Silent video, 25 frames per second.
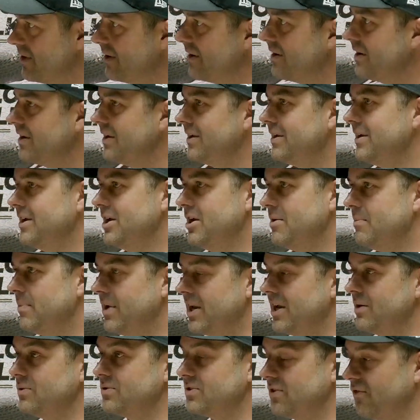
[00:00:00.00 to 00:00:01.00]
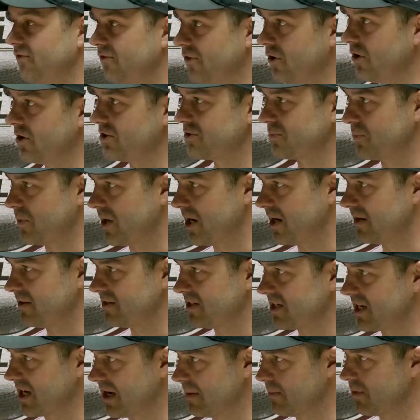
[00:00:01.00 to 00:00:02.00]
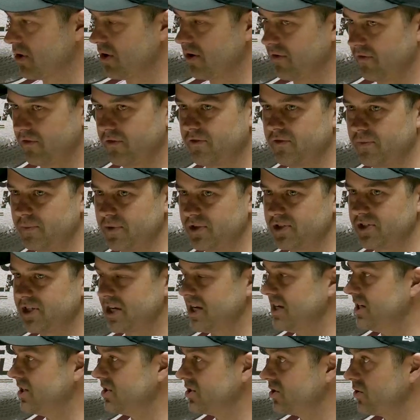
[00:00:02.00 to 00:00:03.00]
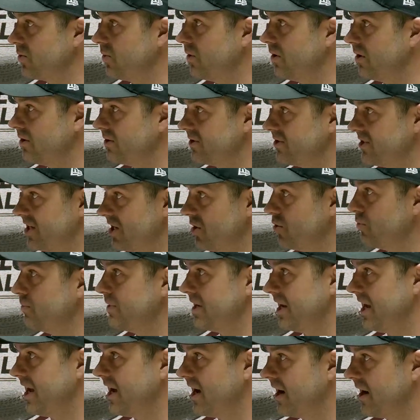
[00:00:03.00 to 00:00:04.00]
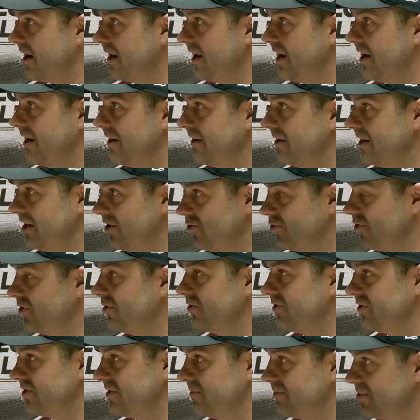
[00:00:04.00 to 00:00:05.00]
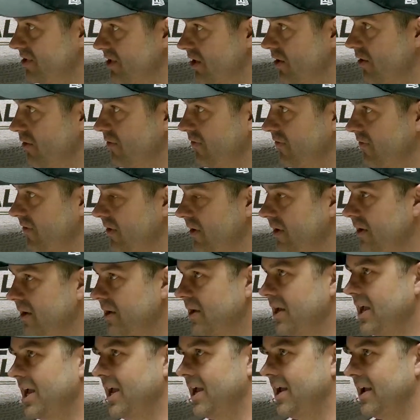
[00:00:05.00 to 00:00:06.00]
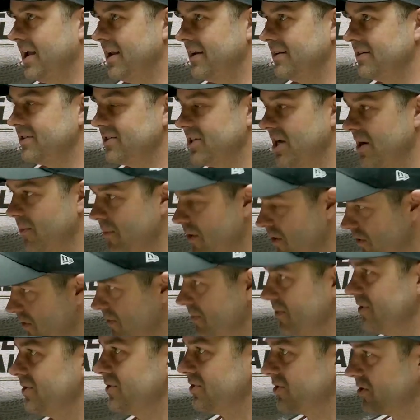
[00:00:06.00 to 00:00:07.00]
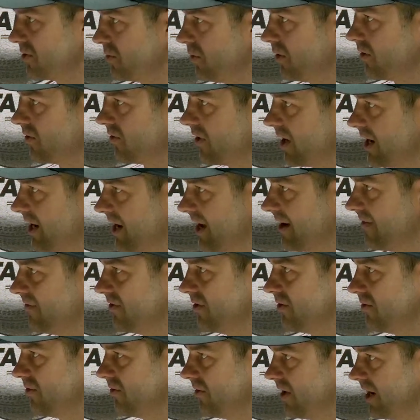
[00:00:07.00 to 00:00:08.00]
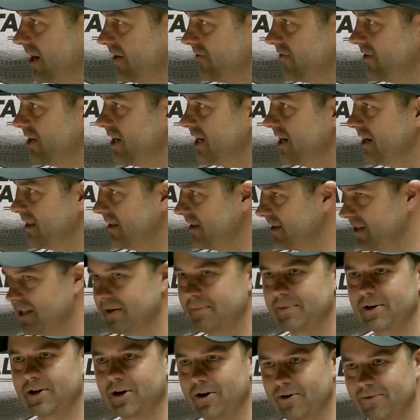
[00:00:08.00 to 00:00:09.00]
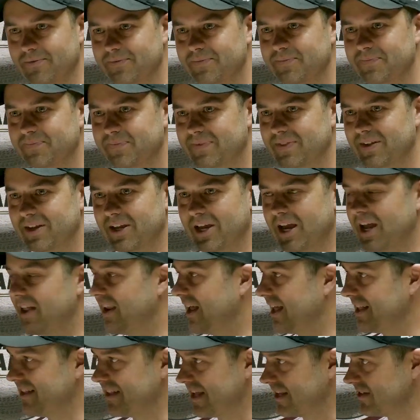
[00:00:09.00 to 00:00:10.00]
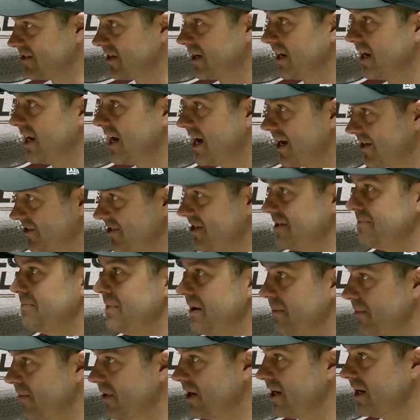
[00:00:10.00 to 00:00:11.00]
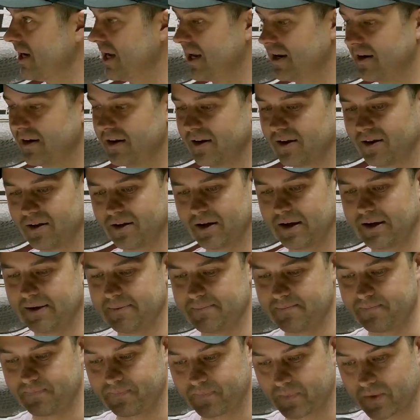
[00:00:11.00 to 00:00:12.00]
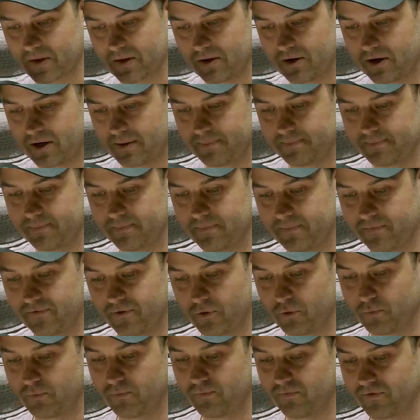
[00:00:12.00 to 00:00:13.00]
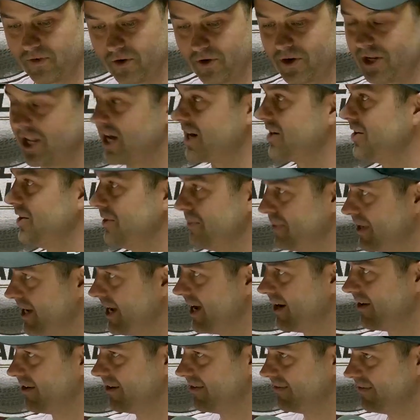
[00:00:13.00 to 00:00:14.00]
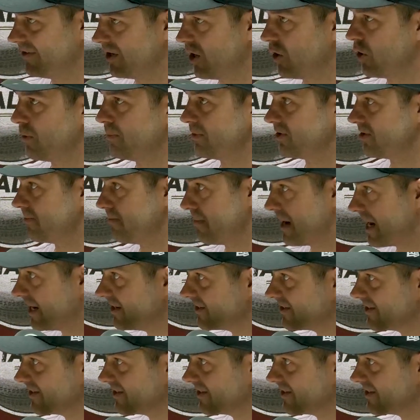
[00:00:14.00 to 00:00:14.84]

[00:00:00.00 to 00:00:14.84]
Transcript: them. But he was the first one to come over from the senior squad, single me out and introduce himself and say, welcome to the squad. Great to have you around. If you need anything, let me know. And that is a lasting memory. And I feel very lucky to be able to know him as a